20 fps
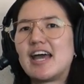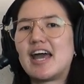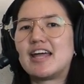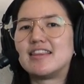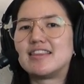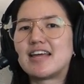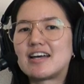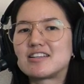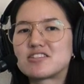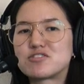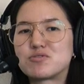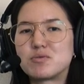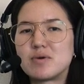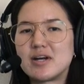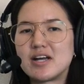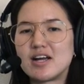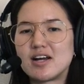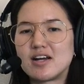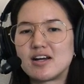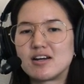and that's
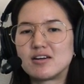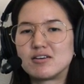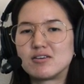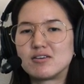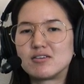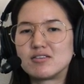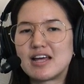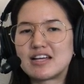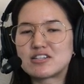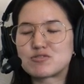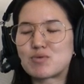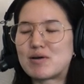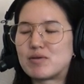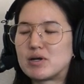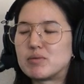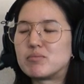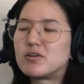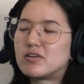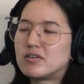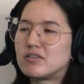where that's why
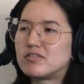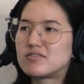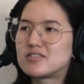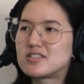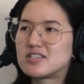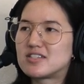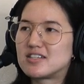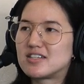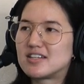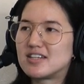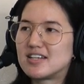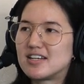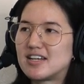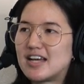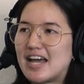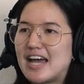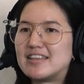we moved. Right.